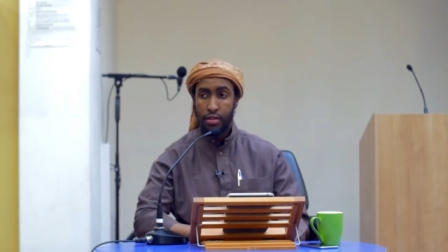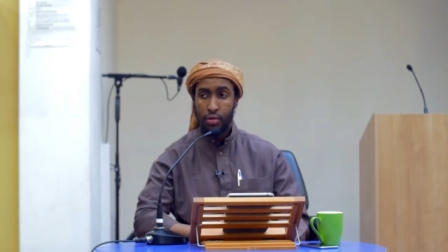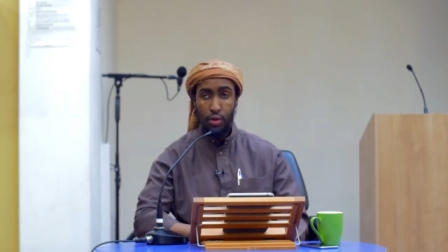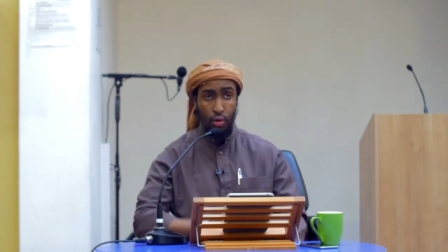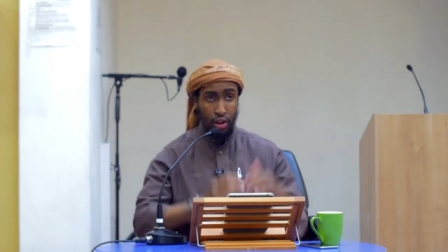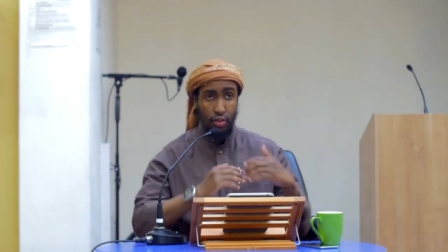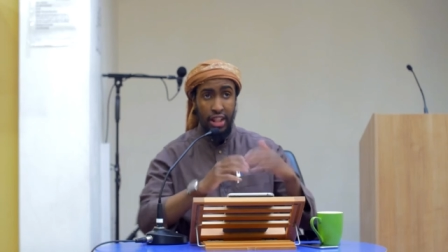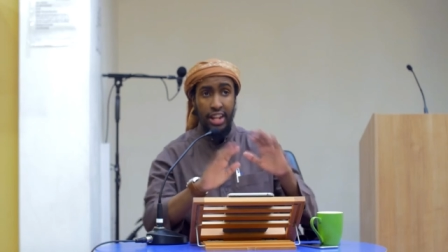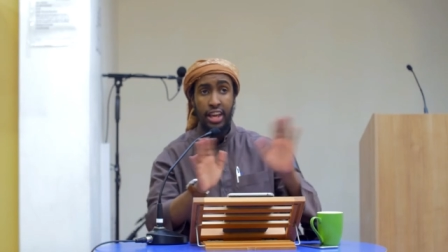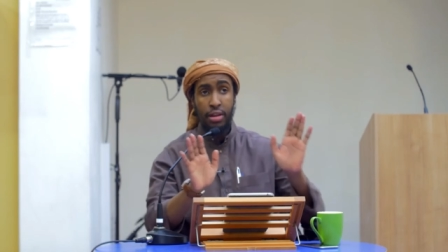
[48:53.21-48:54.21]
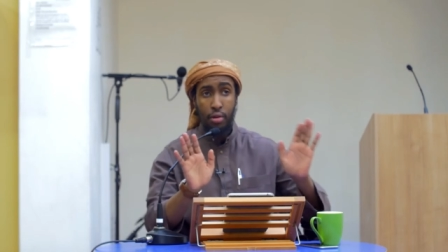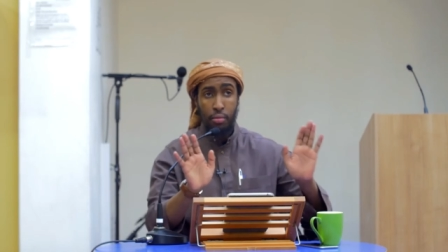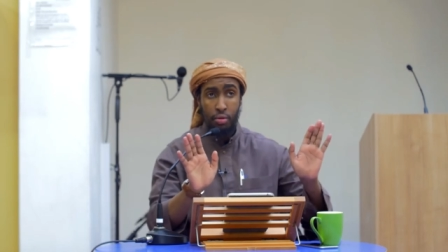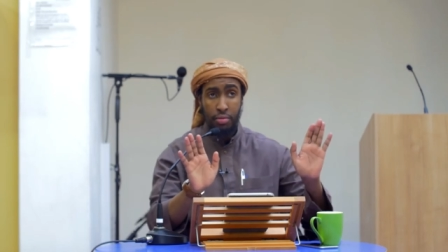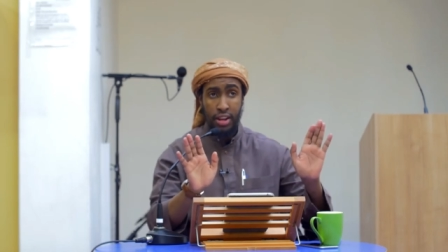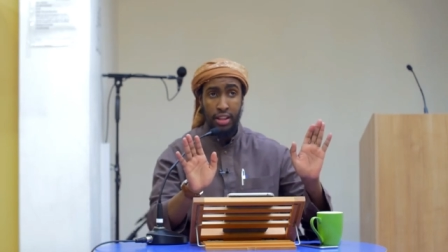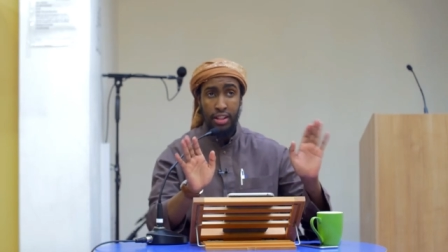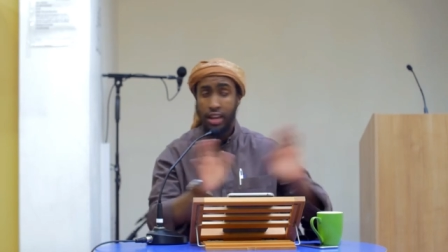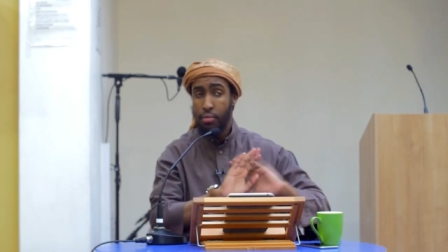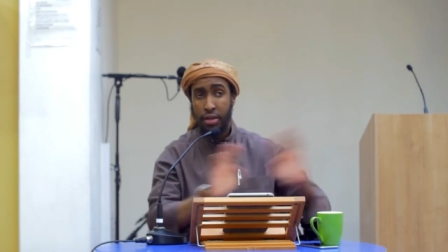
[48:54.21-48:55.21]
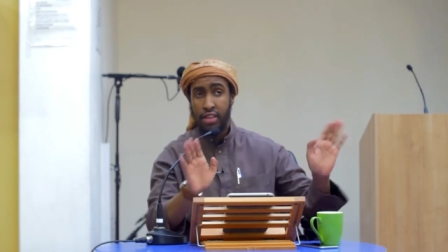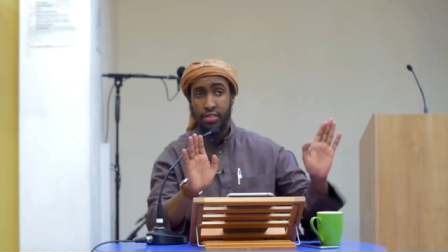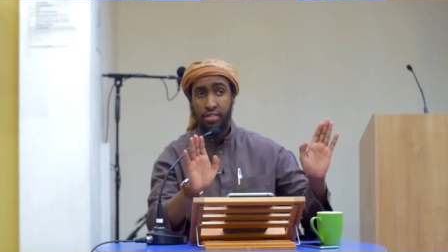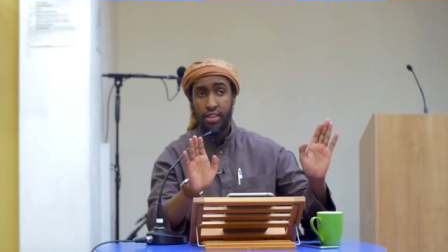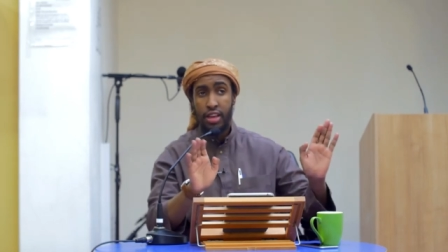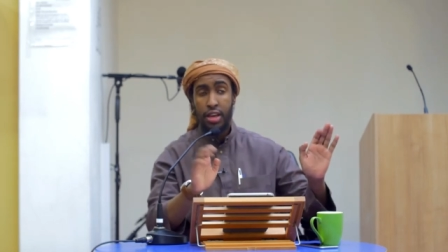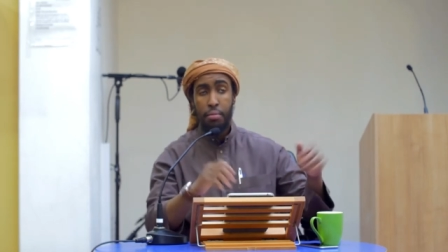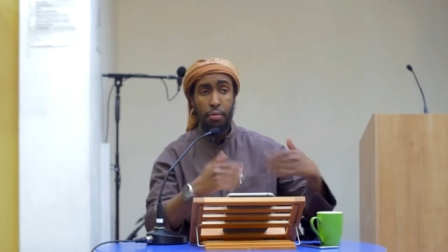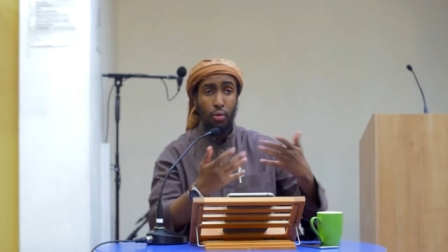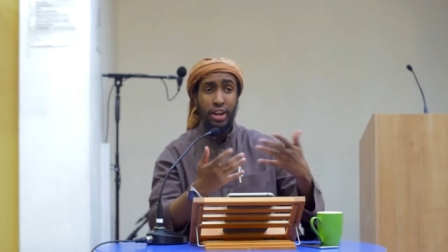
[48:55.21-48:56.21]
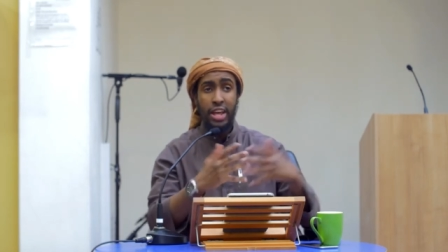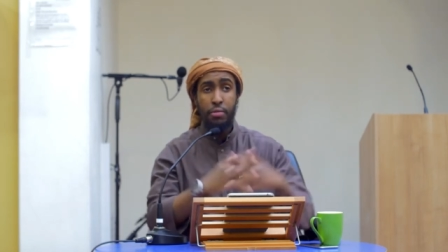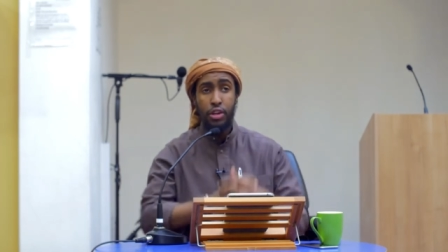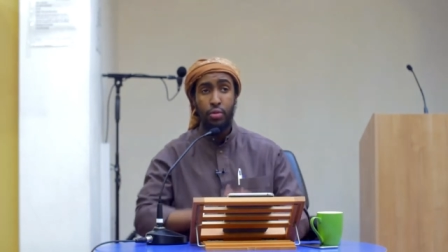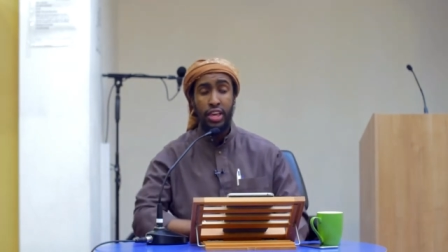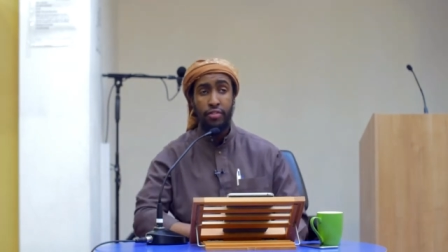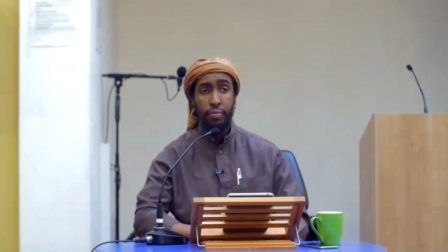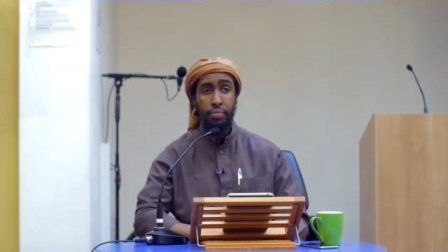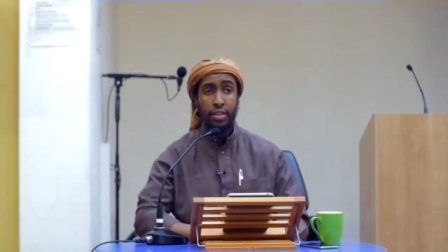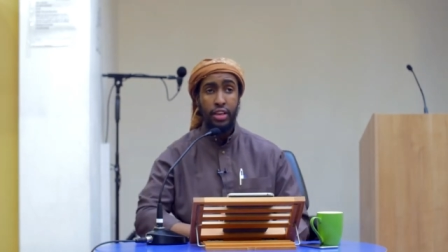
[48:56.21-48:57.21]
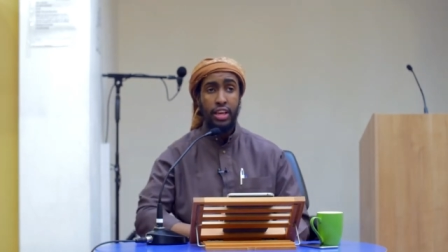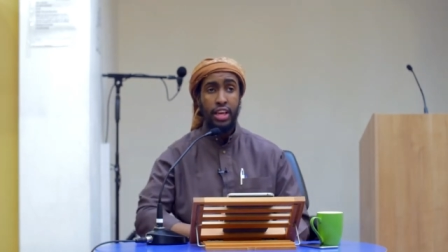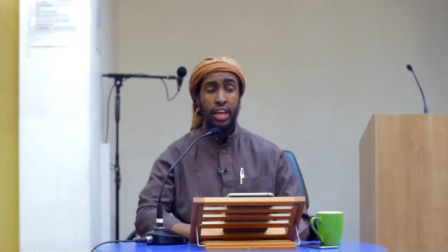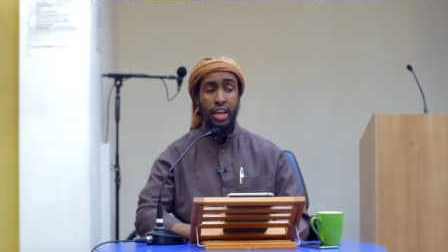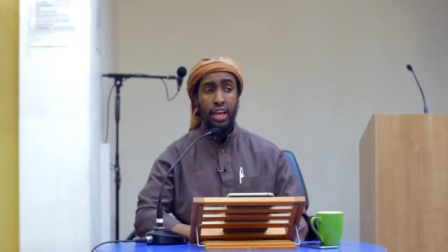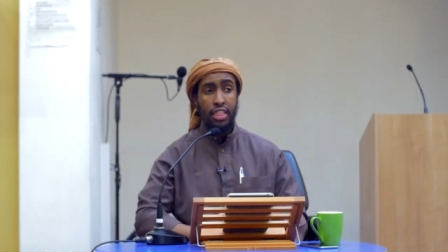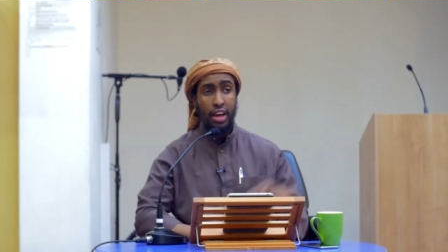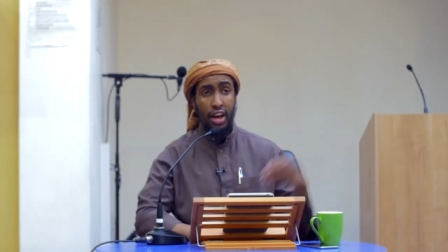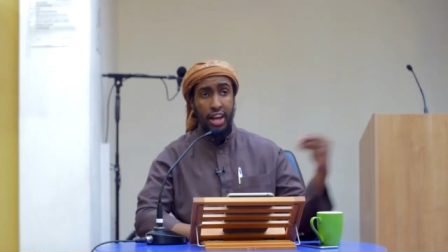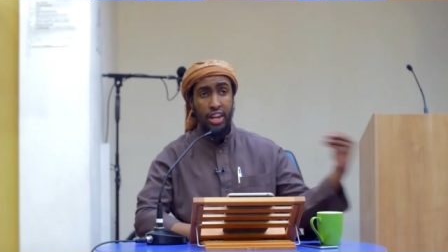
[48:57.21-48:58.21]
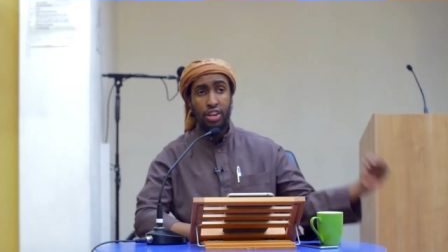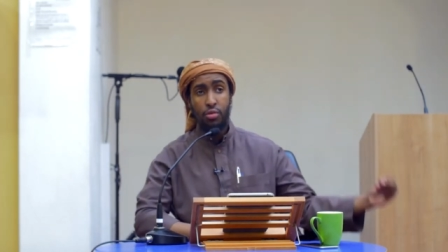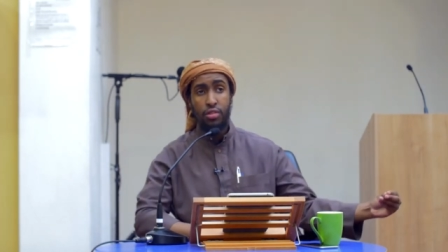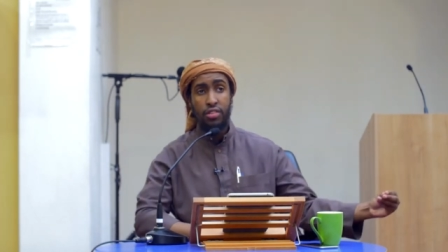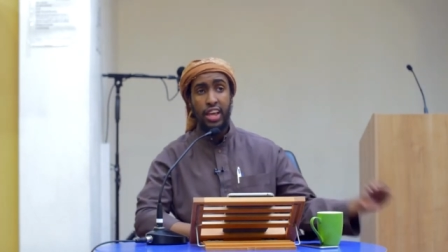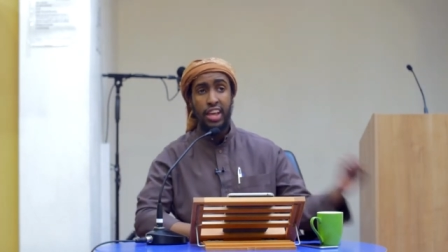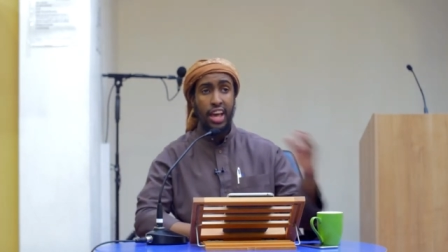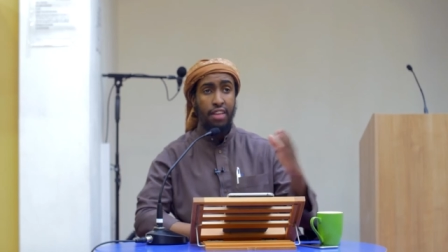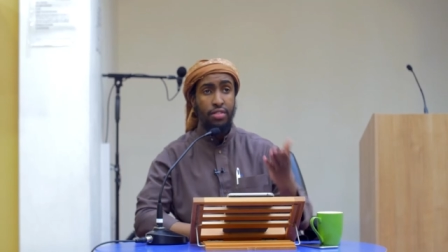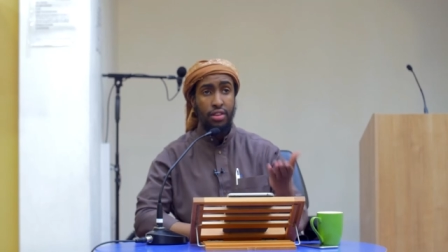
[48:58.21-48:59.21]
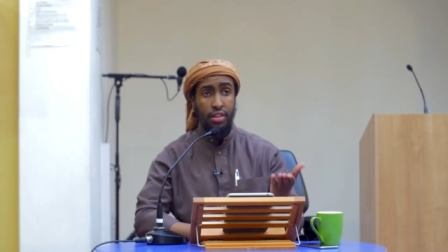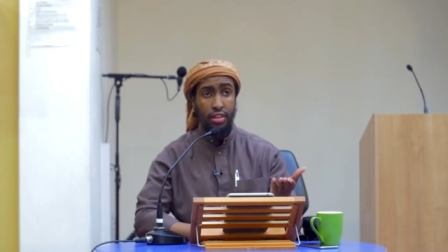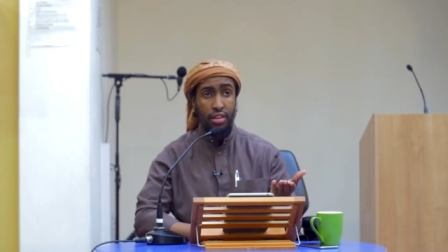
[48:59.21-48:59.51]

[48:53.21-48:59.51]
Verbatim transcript: We all agree that they're not mu'min, they're not believers, but what name should we give him? The Khariji will say kafir.